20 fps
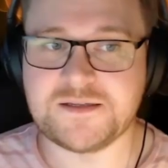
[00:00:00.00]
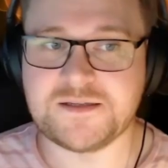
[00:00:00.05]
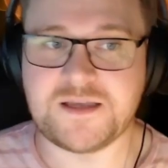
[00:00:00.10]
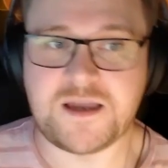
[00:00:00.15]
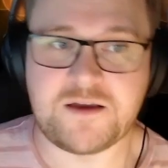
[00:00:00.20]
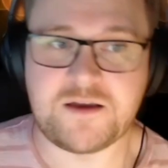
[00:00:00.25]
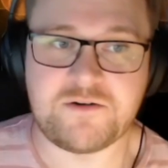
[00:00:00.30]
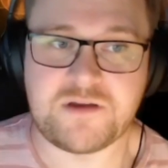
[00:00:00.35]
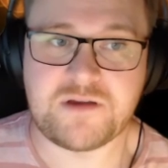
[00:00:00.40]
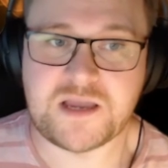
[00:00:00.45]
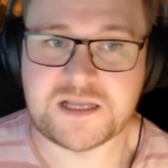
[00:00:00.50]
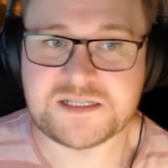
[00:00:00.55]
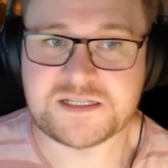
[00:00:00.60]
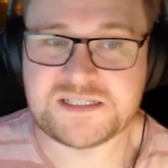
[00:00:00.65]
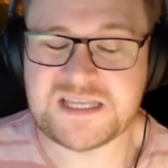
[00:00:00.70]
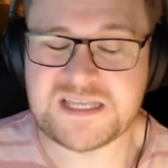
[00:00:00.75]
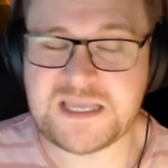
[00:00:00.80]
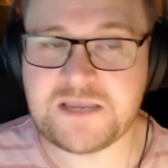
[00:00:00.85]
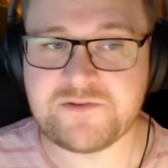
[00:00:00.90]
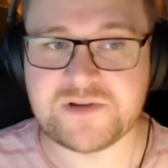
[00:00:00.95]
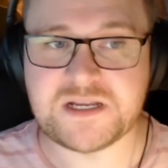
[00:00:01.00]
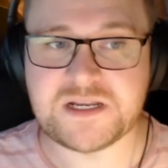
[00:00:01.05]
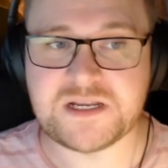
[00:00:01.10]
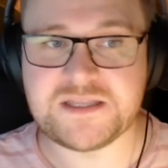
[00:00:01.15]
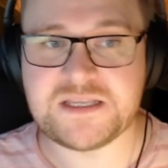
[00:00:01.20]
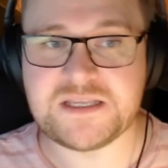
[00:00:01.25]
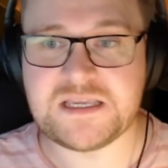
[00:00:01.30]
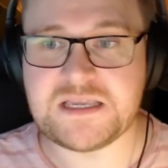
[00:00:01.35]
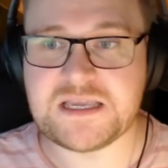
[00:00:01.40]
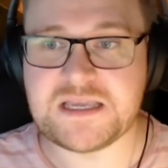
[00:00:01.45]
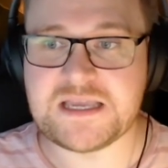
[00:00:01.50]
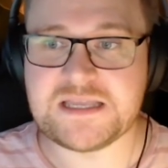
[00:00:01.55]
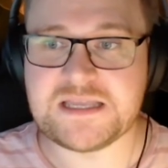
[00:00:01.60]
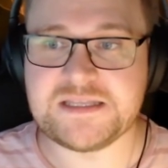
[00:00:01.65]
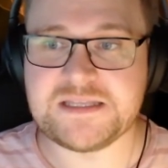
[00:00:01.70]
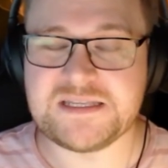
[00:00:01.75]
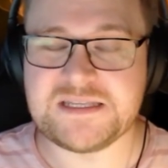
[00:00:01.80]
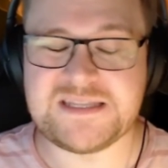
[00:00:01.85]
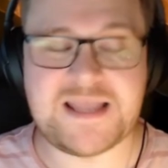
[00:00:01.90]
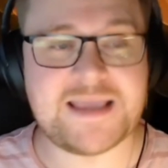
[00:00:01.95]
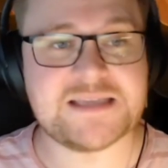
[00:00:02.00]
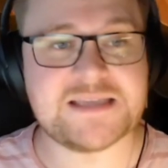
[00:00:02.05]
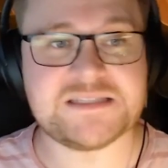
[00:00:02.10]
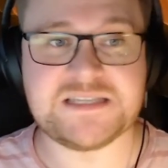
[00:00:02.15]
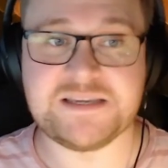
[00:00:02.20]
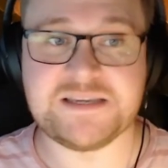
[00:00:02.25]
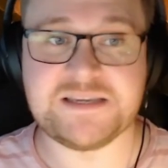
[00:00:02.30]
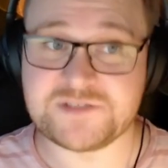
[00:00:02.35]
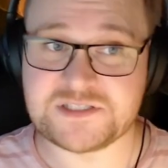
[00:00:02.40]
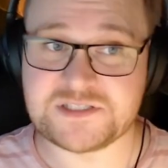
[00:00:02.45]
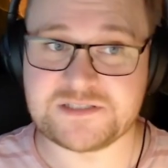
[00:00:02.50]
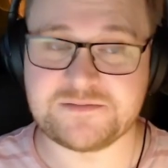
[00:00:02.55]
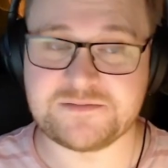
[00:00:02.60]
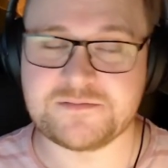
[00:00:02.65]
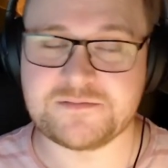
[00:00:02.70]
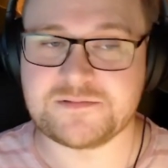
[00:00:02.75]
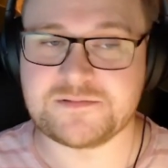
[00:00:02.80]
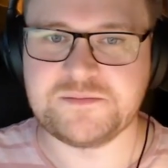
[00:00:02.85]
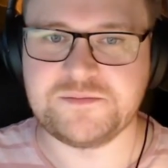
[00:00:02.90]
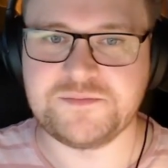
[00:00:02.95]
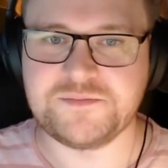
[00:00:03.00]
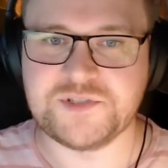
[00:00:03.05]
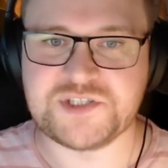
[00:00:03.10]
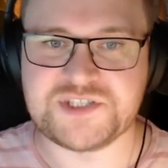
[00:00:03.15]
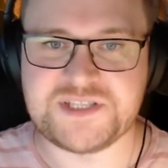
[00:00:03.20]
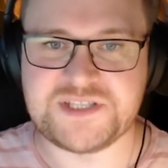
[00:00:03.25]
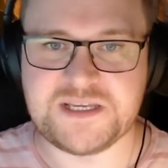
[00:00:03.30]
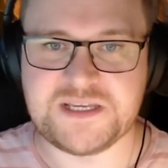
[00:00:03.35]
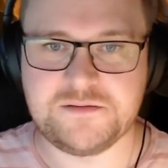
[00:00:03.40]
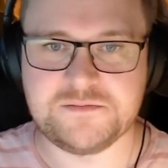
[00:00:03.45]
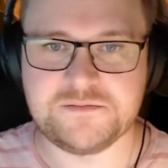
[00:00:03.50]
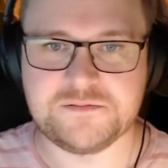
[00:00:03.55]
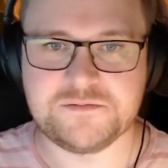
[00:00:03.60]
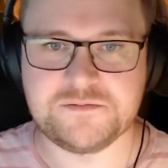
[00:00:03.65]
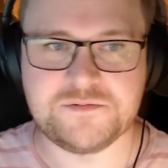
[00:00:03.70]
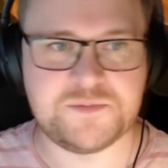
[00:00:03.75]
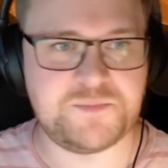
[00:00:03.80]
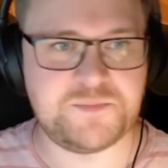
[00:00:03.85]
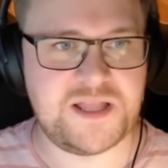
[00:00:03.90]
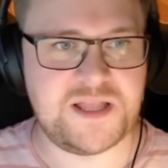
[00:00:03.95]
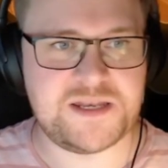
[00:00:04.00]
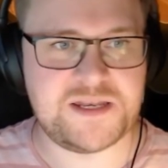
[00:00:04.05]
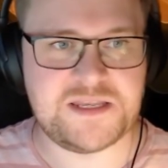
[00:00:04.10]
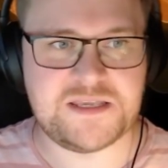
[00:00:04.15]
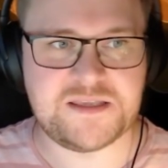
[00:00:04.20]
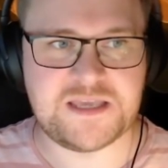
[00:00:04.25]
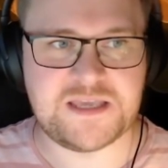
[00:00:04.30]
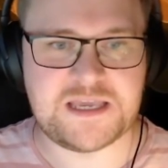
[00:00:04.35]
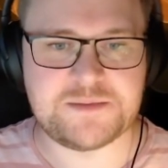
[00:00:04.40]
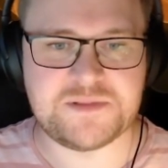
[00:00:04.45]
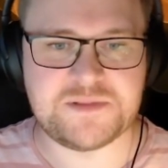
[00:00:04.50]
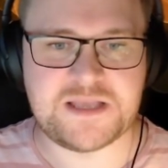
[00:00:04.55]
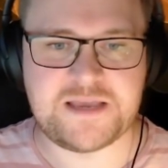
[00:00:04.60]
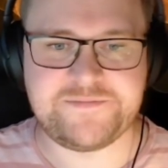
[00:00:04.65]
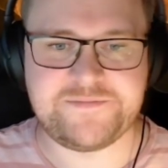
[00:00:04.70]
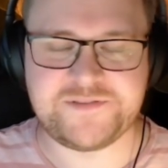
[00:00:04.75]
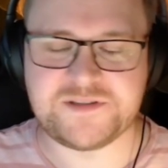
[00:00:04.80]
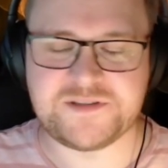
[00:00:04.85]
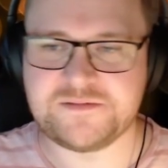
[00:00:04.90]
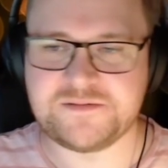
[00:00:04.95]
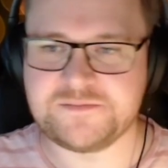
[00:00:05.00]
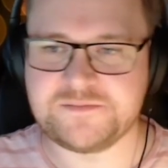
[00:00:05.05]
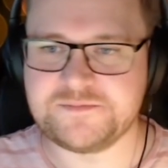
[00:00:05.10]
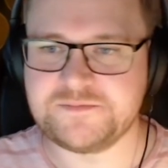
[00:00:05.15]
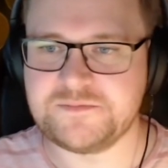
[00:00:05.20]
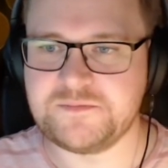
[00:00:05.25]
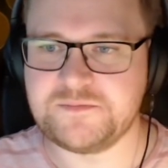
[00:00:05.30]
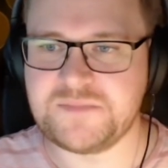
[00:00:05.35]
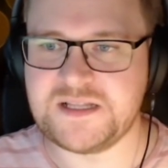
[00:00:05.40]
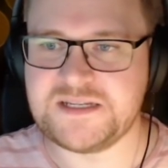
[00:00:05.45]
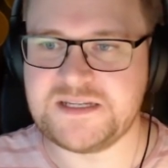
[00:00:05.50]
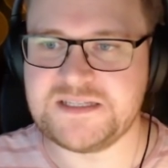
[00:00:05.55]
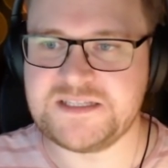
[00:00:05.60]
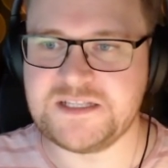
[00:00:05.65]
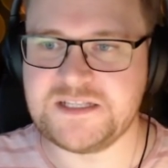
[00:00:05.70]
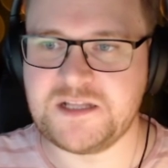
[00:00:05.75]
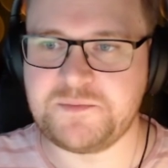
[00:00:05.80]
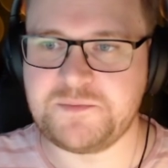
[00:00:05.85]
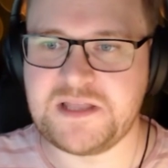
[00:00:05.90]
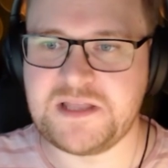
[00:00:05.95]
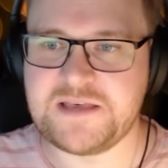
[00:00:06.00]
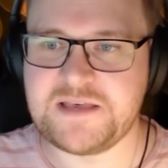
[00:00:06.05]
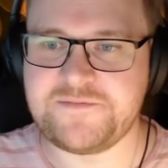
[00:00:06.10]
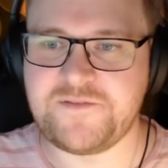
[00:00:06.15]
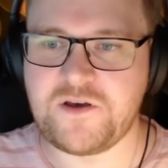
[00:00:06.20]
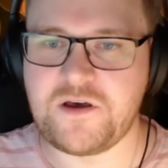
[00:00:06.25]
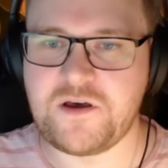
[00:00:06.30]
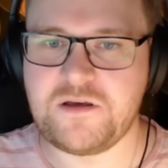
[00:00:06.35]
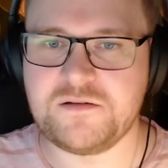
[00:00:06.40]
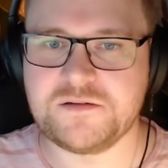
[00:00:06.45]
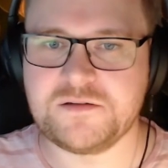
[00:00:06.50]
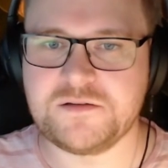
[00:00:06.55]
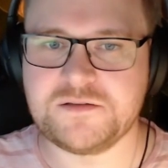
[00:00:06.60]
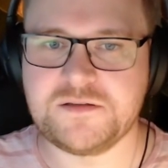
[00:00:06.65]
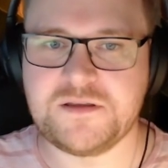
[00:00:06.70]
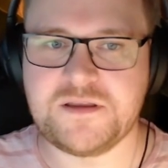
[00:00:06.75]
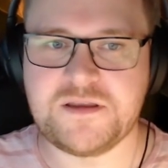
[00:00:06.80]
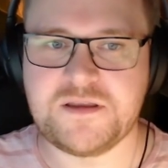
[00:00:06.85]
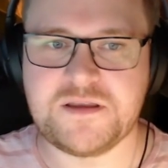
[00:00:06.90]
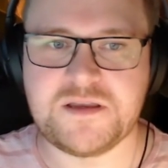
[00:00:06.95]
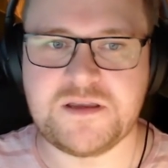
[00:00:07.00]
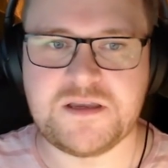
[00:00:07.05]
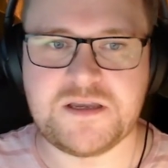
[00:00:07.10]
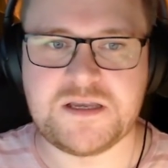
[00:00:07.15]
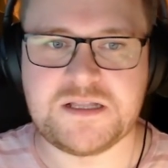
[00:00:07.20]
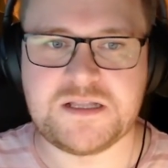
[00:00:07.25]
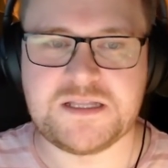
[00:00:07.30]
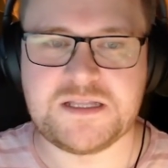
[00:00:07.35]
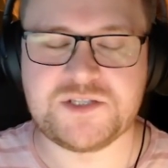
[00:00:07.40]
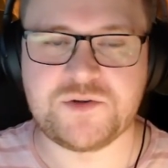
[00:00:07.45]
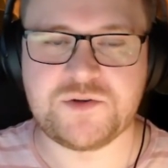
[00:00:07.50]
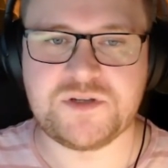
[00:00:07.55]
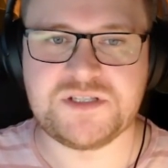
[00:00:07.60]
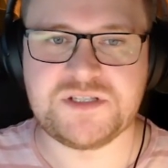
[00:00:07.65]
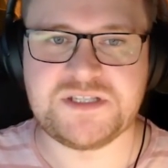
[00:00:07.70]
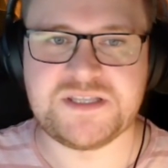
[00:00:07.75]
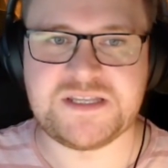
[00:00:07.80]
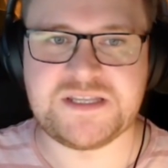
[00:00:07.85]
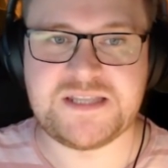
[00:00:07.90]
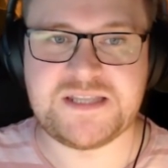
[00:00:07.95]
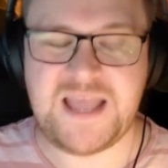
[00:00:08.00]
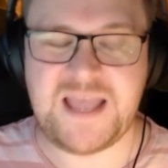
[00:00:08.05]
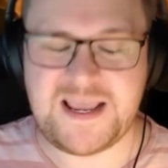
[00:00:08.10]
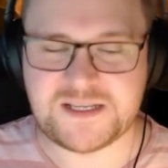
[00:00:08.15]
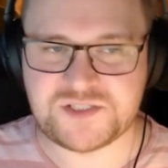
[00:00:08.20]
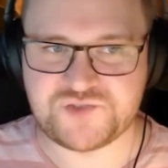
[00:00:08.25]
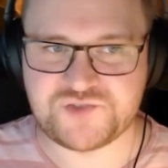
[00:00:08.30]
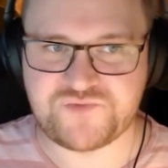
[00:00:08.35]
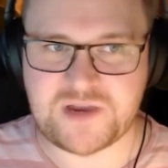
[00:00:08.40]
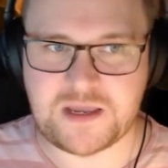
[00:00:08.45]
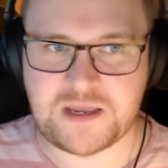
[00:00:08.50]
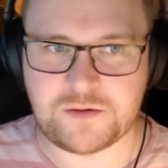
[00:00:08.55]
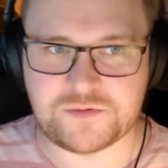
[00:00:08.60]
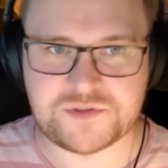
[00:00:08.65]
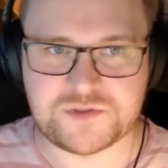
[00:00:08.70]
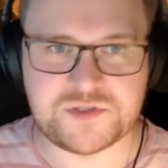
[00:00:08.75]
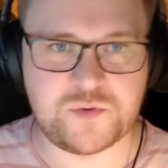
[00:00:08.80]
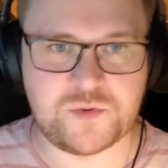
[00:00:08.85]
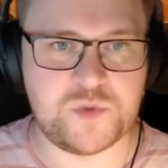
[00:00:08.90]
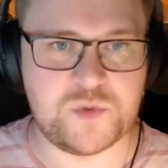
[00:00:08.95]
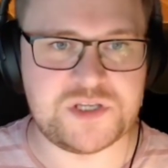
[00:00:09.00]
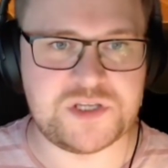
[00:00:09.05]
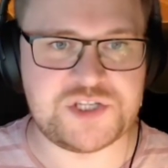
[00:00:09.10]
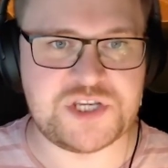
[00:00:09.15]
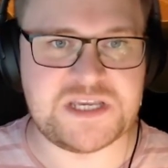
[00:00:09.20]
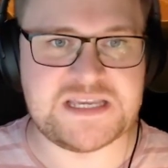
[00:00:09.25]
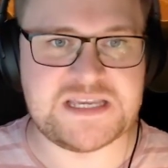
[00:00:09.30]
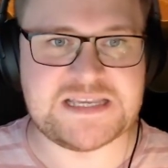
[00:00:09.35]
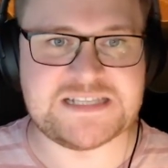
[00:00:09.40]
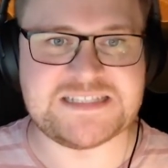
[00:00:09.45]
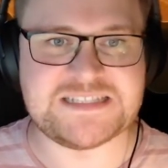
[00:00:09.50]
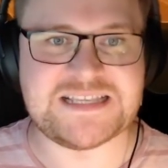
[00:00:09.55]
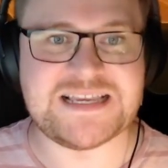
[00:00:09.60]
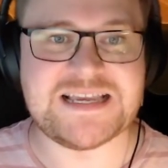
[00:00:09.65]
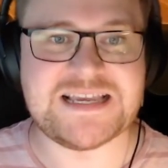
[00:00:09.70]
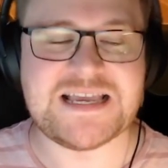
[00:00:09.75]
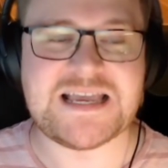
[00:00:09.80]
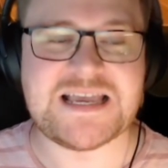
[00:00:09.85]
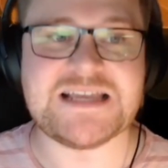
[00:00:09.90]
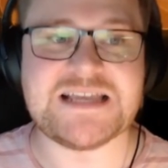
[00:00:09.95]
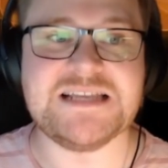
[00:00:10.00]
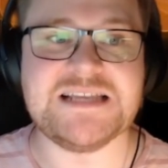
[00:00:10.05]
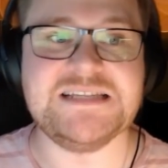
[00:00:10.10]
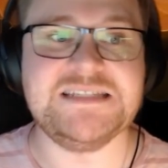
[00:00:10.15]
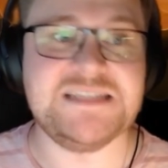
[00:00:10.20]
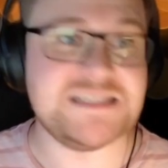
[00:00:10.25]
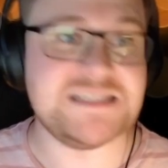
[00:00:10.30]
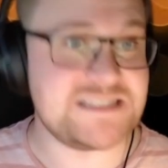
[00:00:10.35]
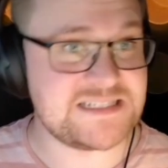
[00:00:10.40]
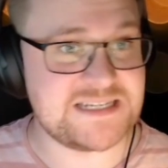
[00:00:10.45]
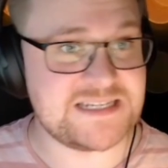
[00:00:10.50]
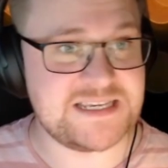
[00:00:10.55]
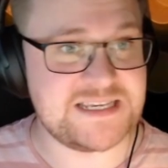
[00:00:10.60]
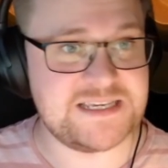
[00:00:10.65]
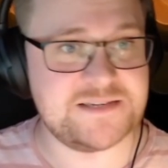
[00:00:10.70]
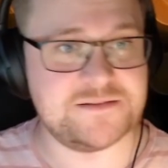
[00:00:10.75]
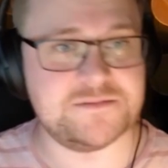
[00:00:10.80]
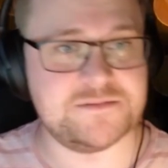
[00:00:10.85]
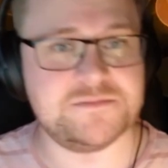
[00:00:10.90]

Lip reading: are teetering in the negatives. But still, plenty of game left, plenty still to play for. Let's go on to the next round, which is Disney.